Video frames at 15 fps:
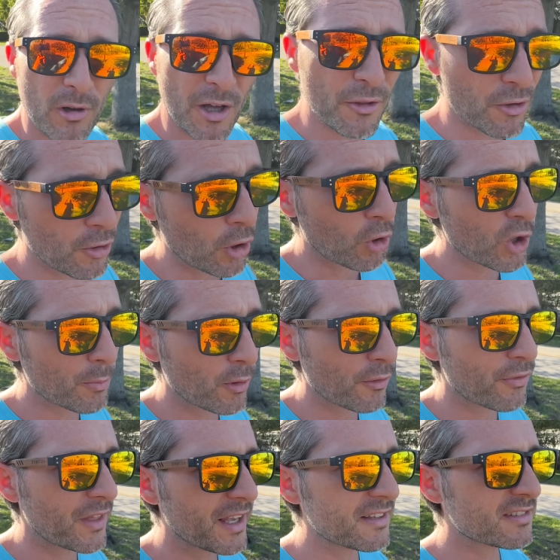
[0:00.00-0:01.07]
other notable
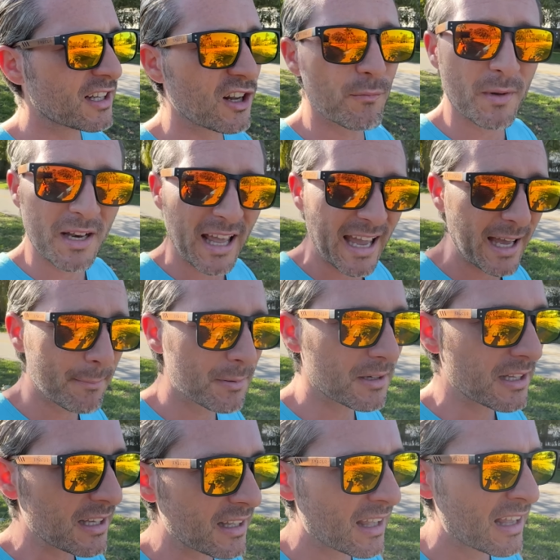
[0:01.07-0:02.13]
things that have been
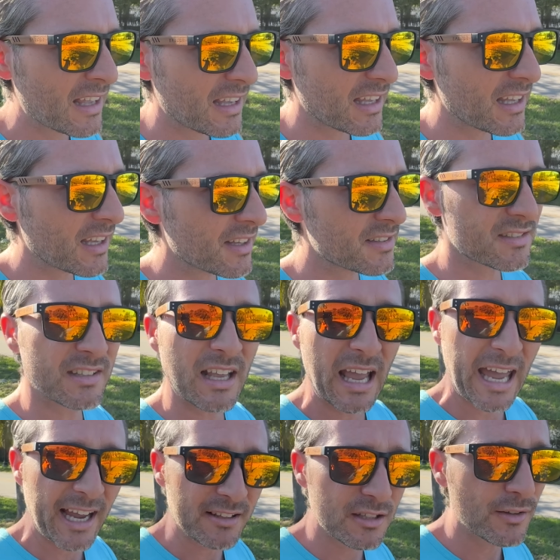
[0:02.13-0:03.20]
happening is the
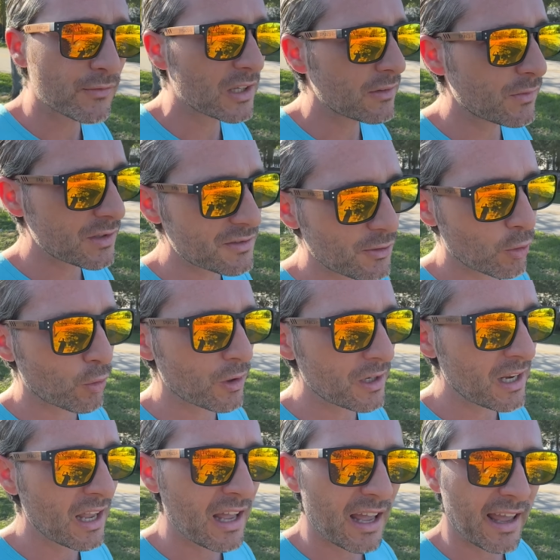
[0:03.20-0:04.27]
active inventory
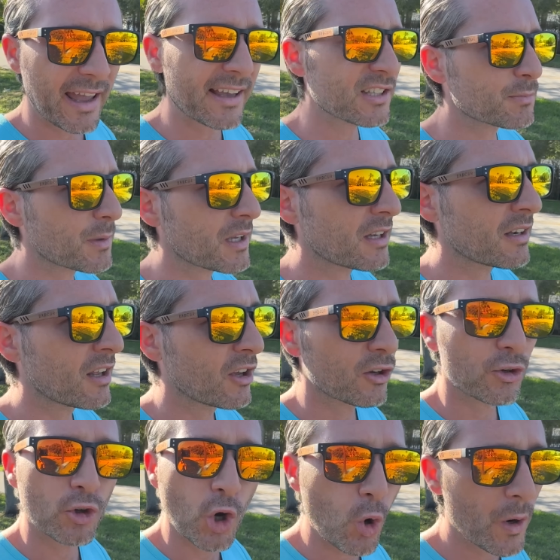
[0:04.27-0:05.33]
has been
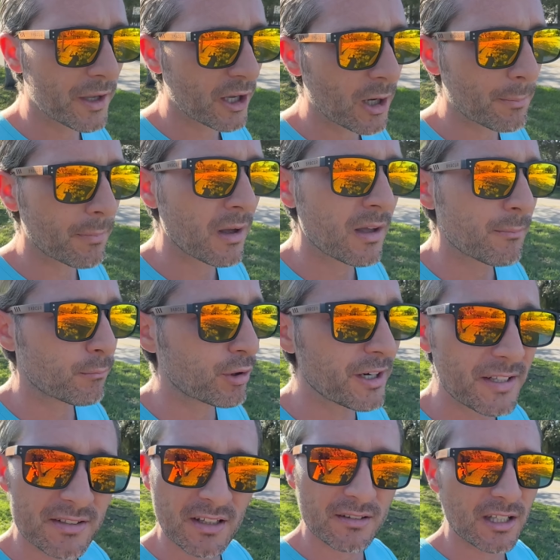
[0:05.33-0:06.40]
going up pretty
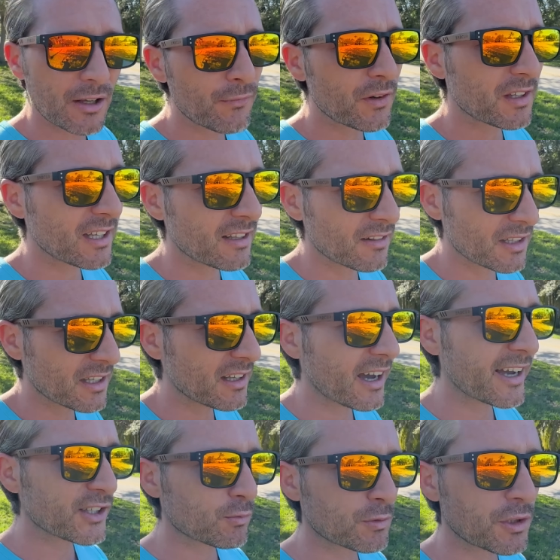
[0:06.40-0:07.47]
significantly,
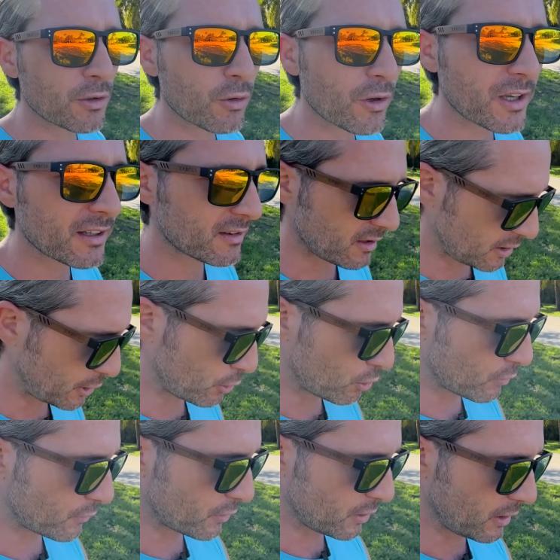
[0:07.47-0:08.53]
guys, when you look at the year
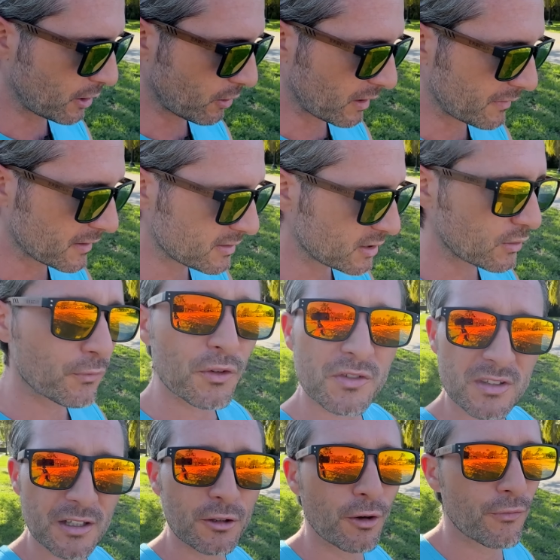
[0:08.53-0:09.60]
over year. And this is for
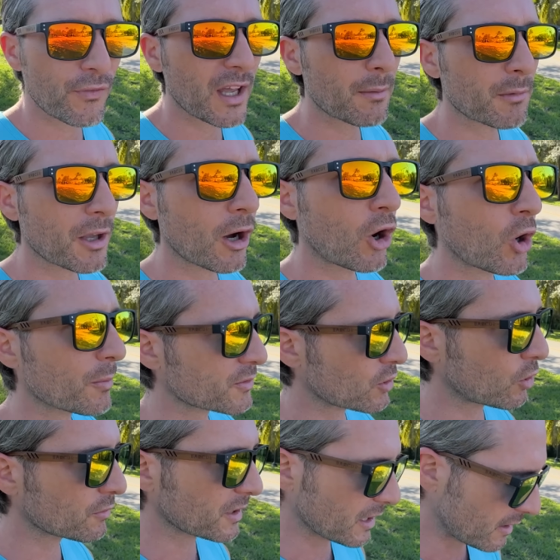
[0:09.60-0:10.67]
single family homes
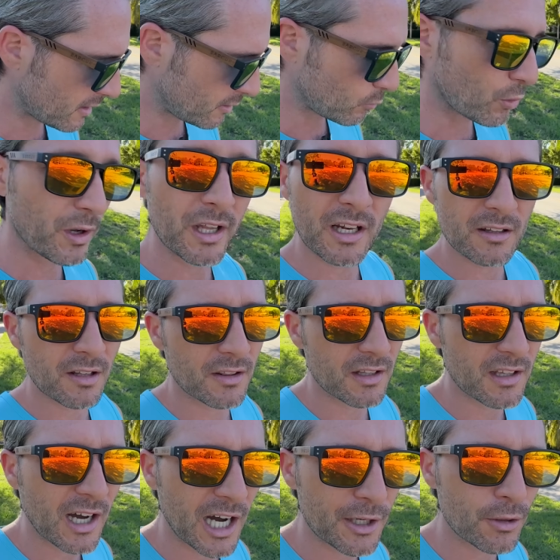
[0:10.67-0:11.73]
only. We'll get into the
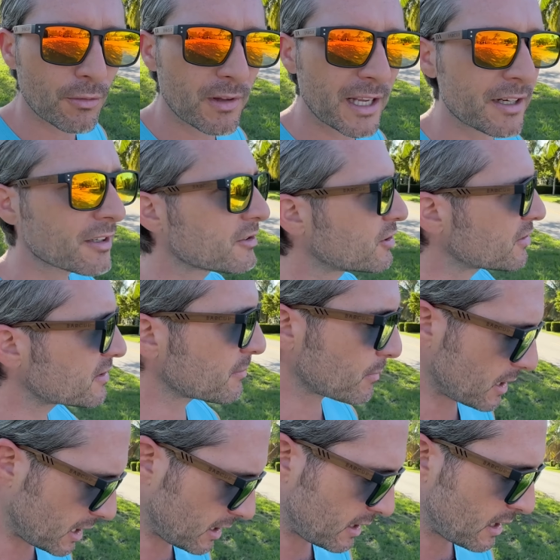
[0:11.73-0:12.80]
condo data in just a
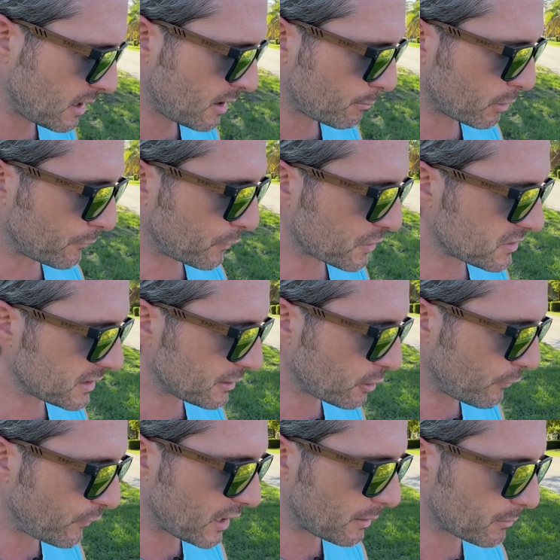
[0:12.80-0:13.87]
minute, but for single
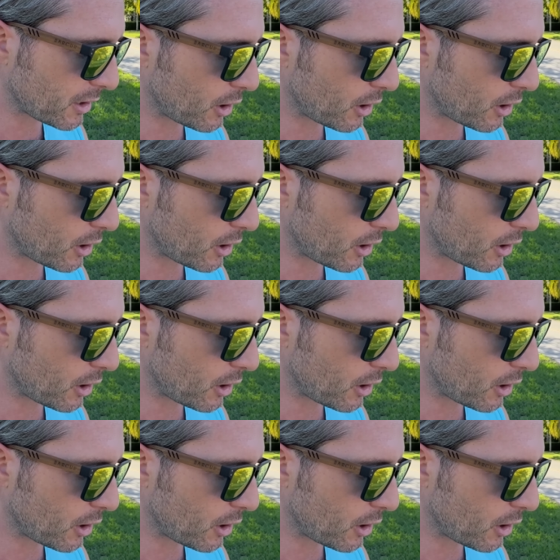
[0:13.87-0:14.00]
family